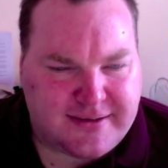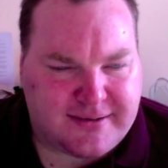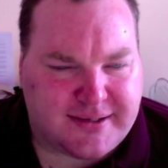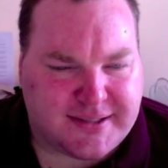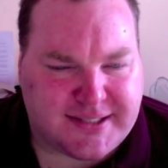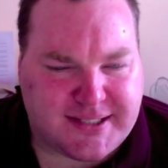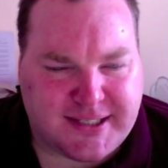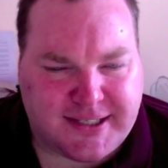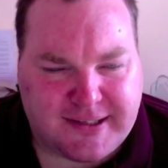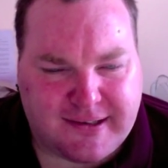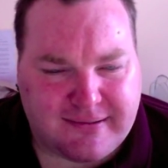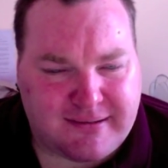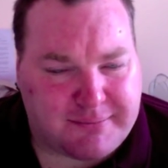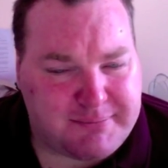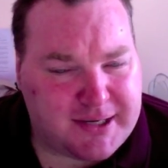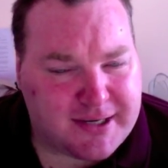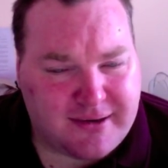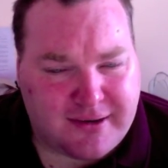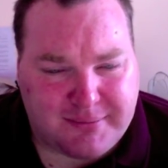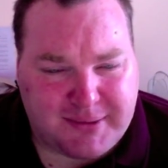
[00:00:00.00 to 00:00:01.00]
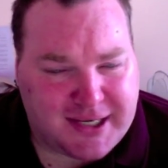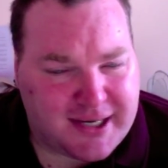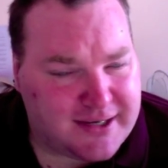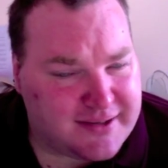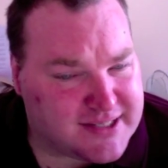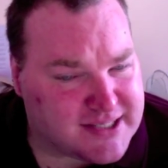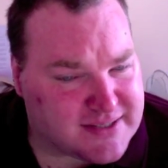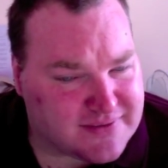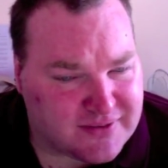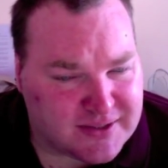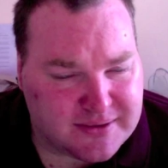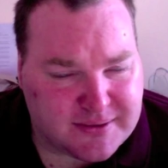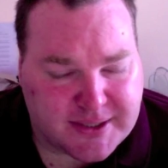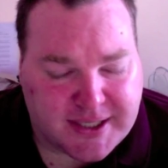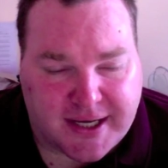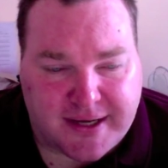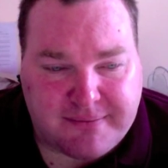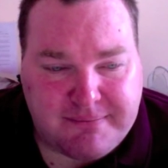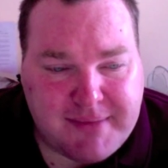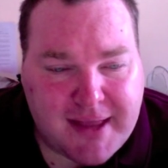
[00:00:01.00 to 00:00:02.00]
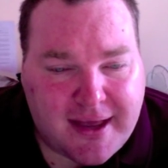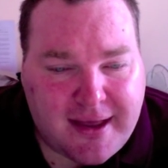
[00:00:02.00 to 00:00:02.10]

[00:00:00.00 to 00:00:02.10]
oh dear, I better not be getting this flu again.